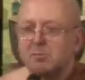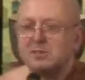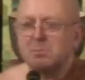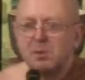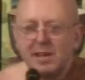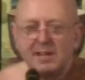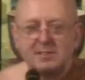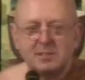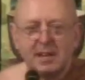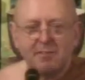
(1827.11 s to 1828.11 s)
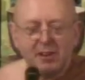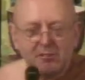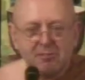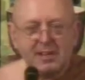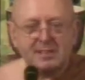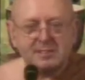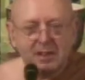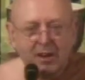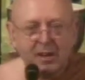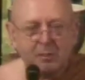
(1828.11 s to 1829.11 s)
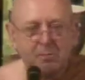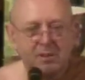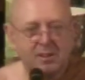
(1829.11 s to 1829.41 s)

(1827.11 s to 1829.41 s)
It's peace. You're having a great time."